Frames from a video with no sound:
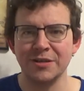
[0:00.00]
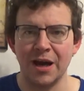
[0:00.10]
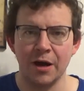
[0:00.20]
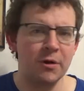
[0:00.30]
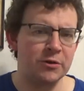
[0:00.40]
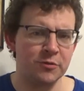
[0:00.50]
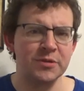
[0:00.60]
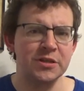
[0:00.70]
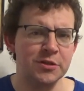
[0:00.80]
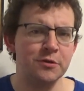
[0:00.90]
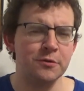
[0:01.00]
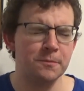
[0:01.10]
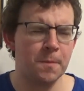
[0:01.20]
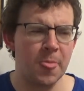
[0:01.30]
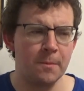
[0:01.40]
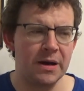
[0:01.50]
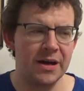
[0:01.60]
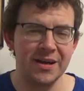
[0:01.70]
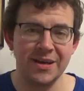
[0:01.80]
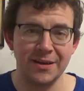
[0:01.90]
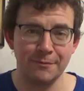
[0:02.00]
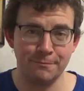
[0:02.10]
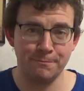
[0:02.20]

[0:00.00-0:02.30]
how I normally do my